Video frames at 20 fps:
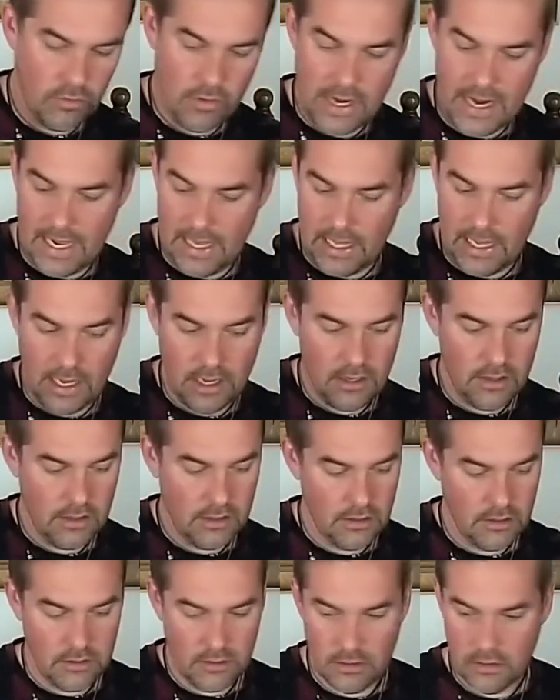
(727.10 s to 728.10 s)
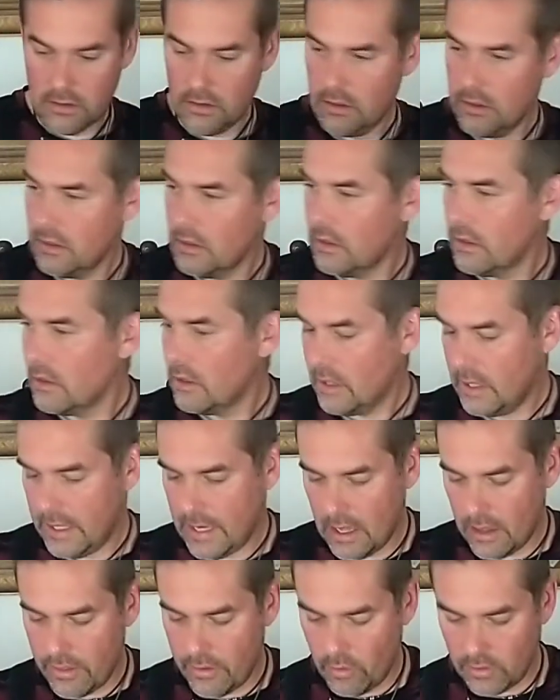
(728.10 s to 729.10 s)
Really?
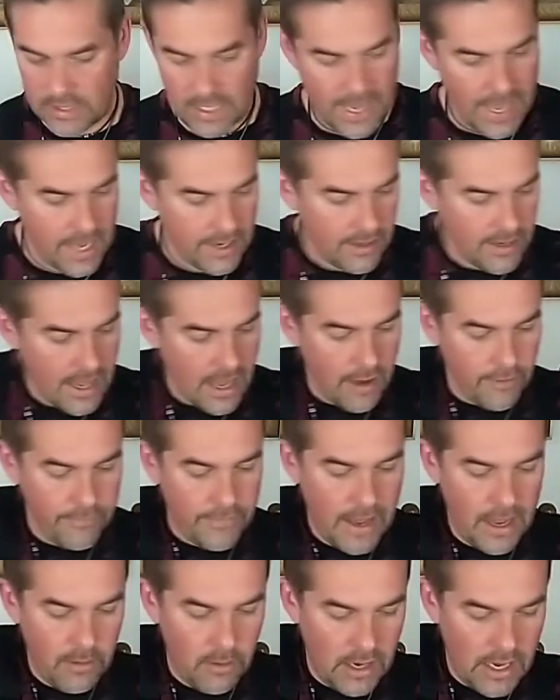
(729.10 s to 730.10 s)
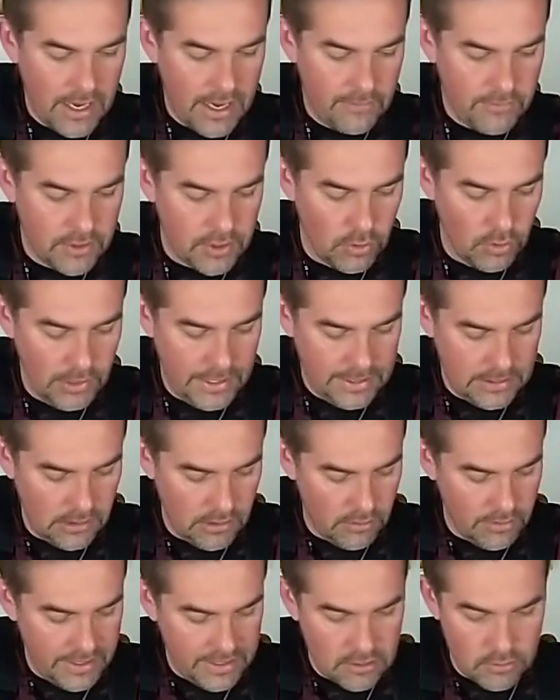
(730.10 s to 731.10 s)
Now I thought I had enough. I have too
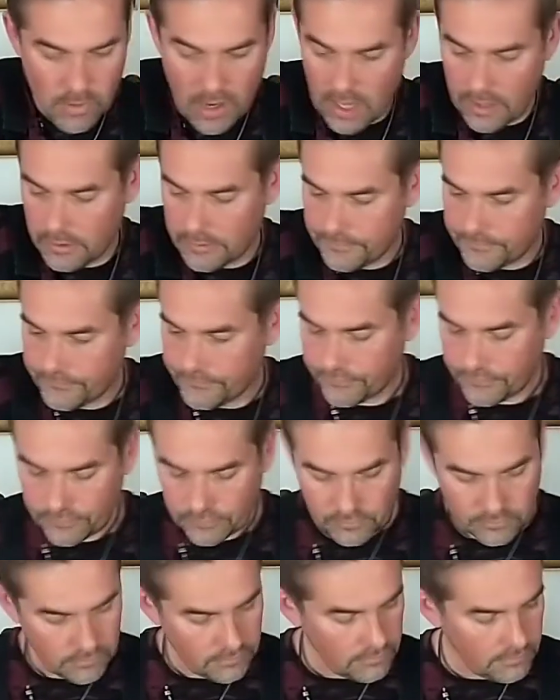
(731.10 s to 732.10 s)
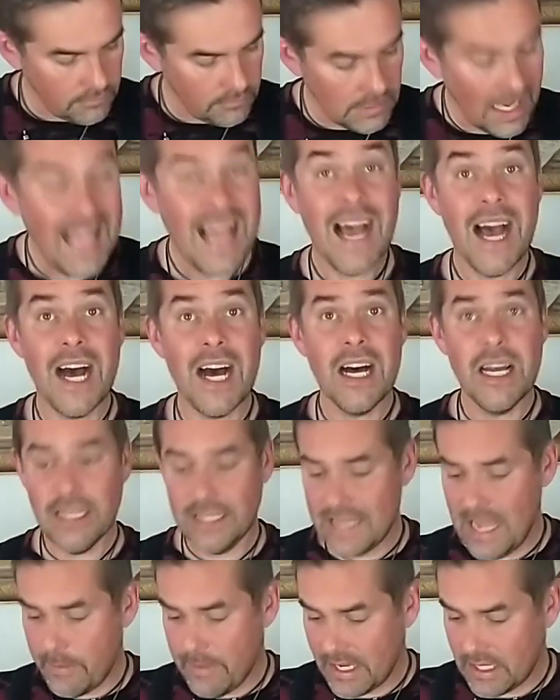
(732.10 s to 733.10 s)
little on this one.
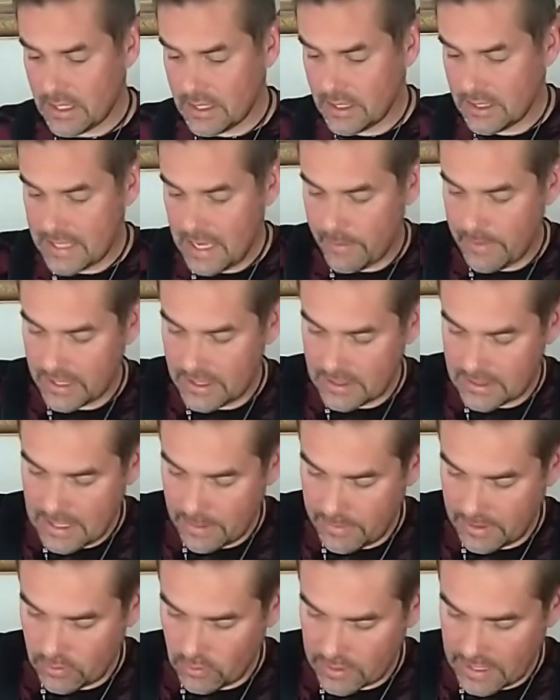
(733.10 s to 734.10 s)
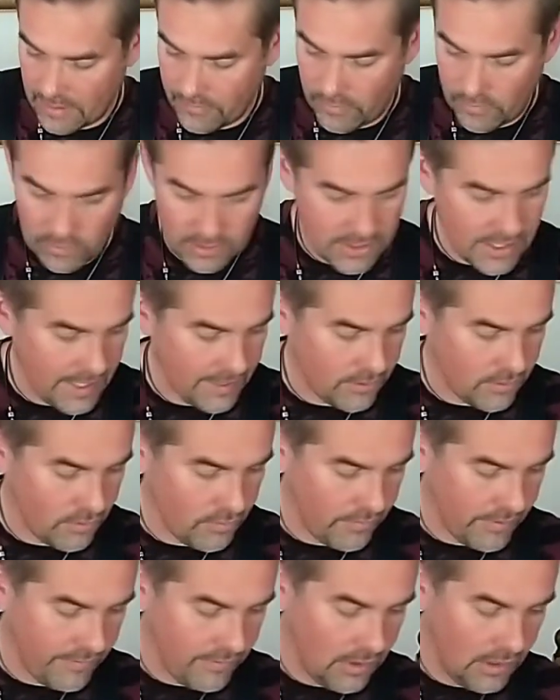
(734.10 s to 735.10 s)
Ah, damn it. Okay, we will try
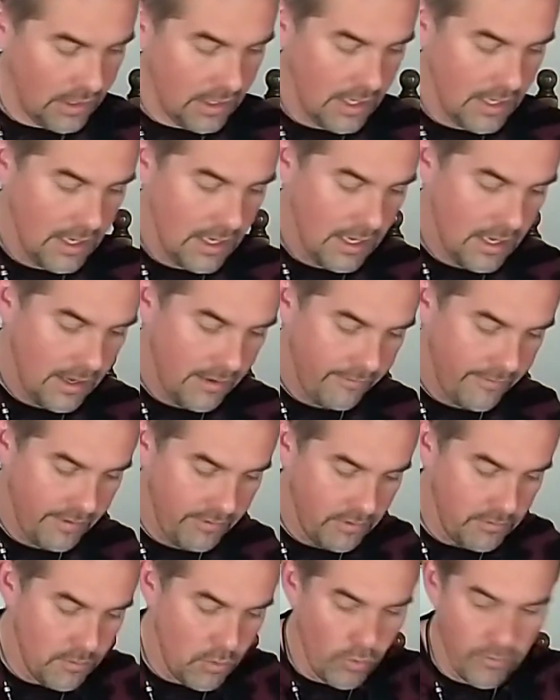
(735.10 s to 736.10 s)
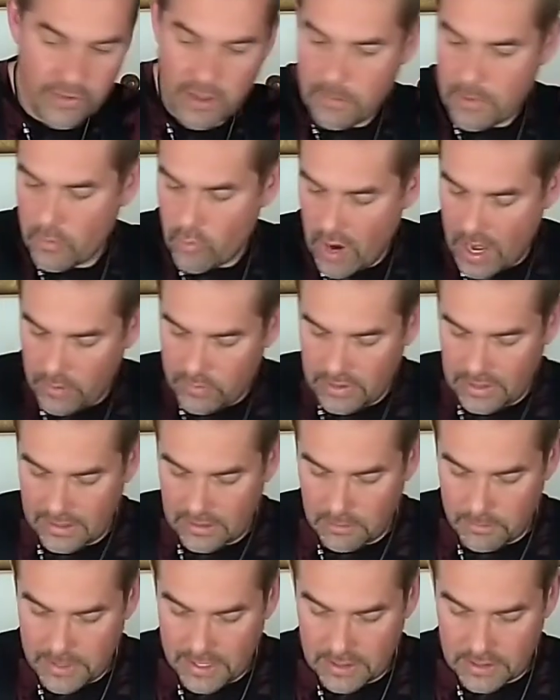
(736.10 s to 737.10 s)
to, we will move them around
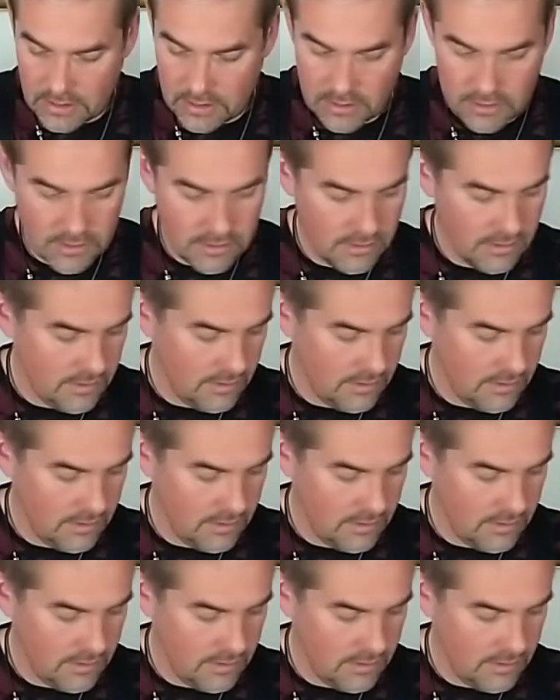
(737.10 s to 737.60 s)
a little bit.